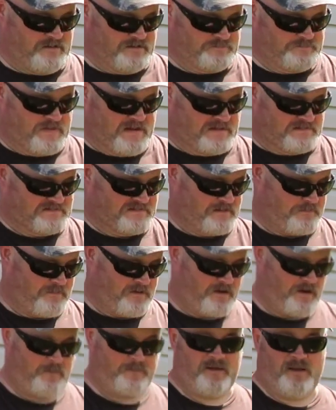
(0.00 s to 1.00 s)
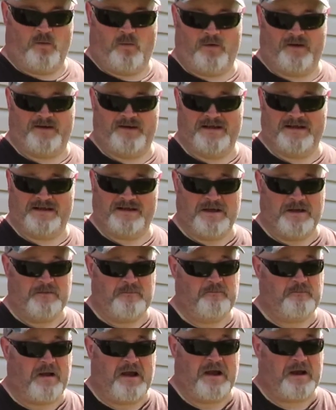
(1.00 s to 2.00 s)
this band set might not be the one.
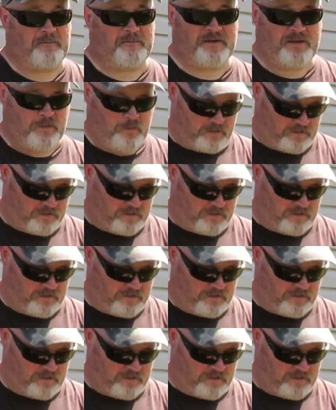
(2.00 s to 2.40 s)
Might not be